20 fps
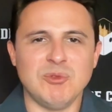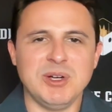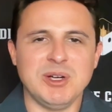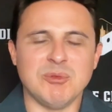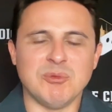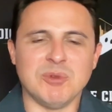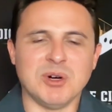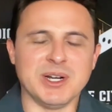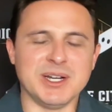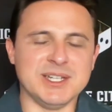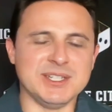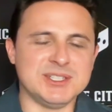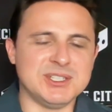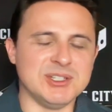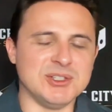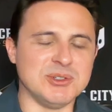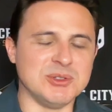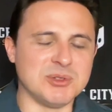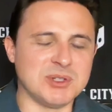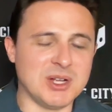Went
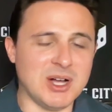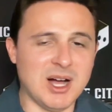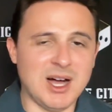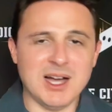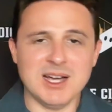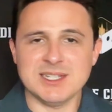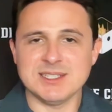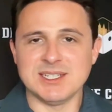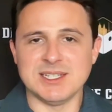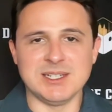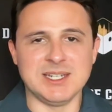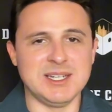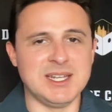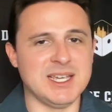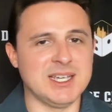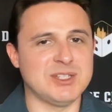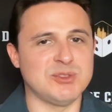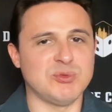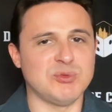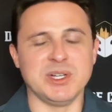1-2. Hawks and
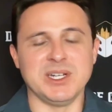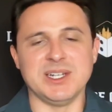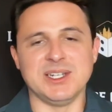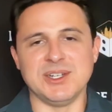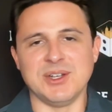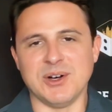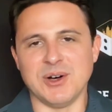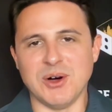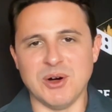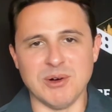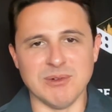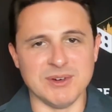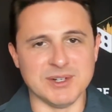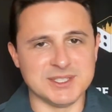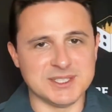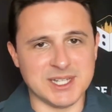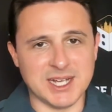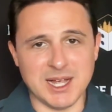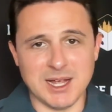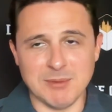Knicks went into
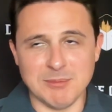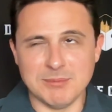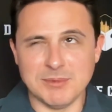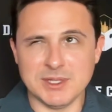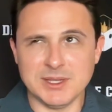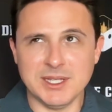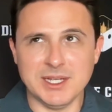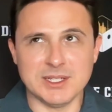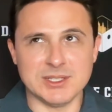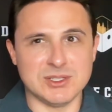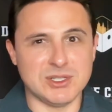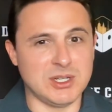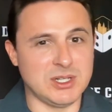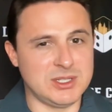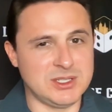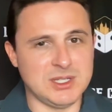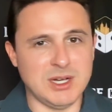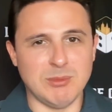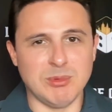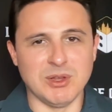overtime. I think
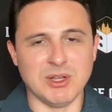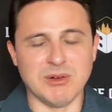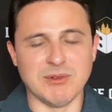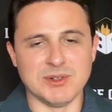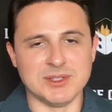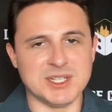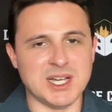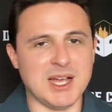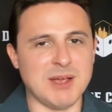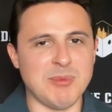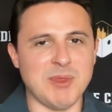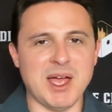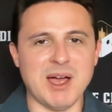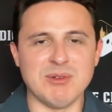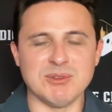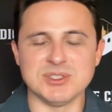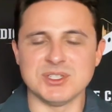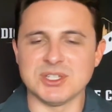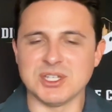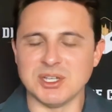double overtime. That
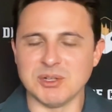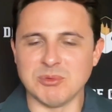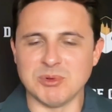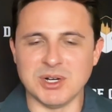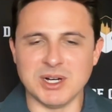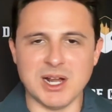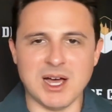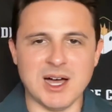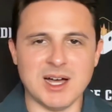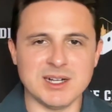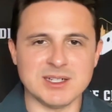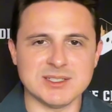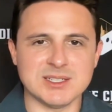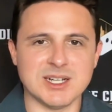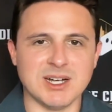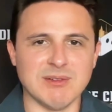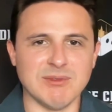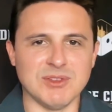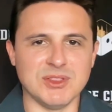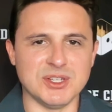was a good one. Hawks
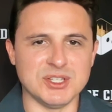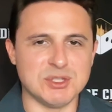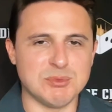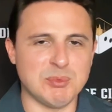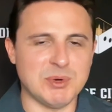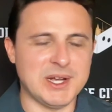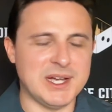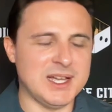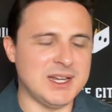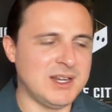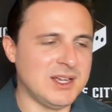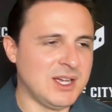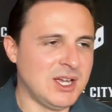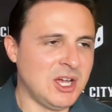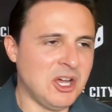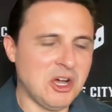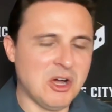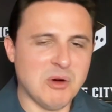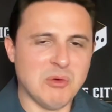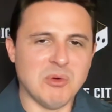covered the spread.
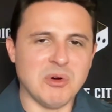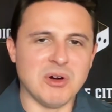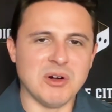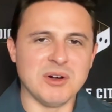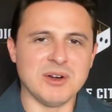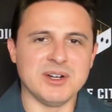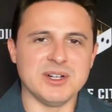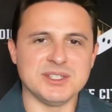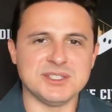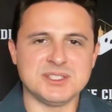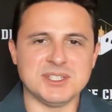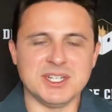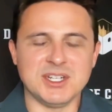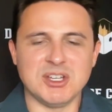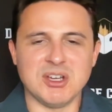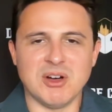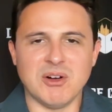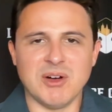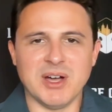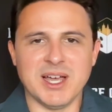Warriors did
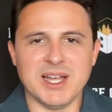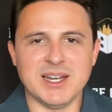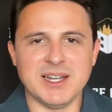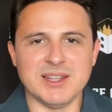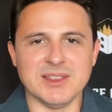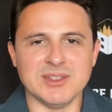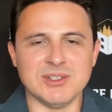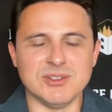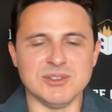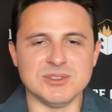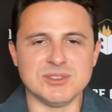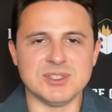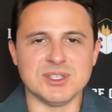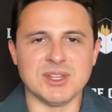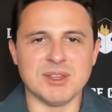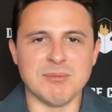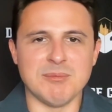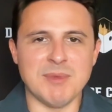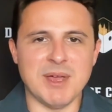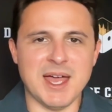go ahead and lose to
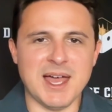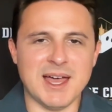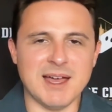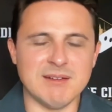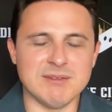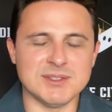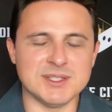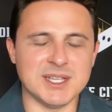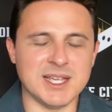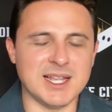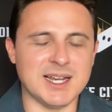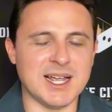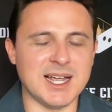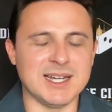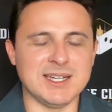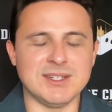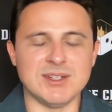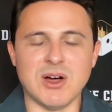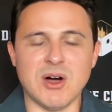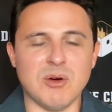the Mavs, and
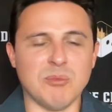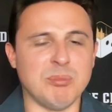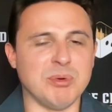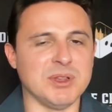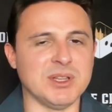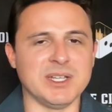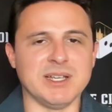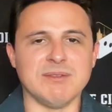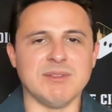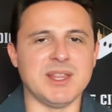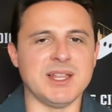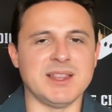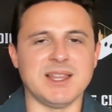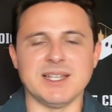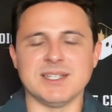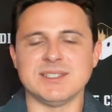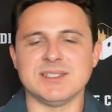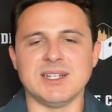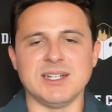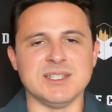I don't believe that the
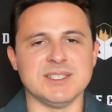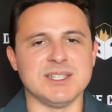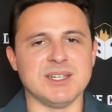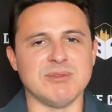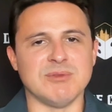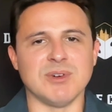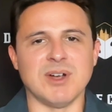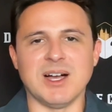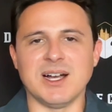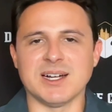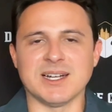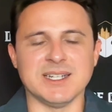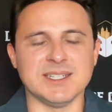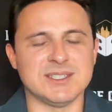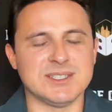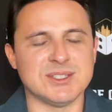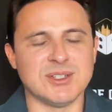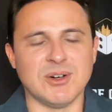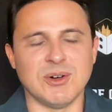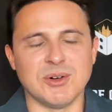Suns and
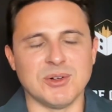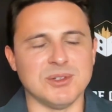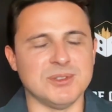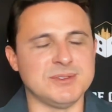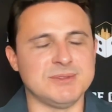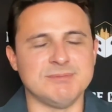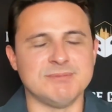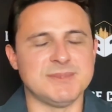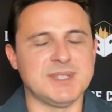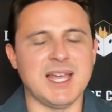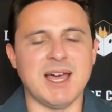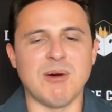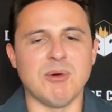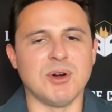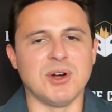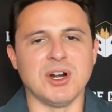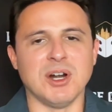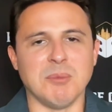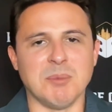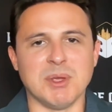Rockets total. That one
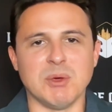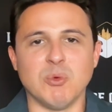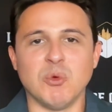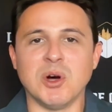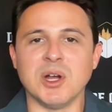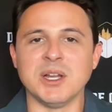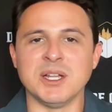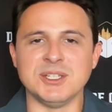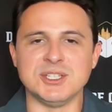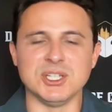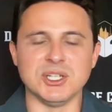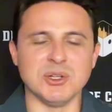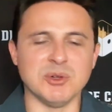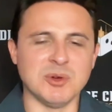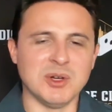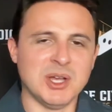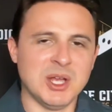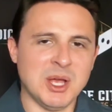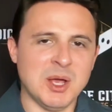hurt me. 1-2.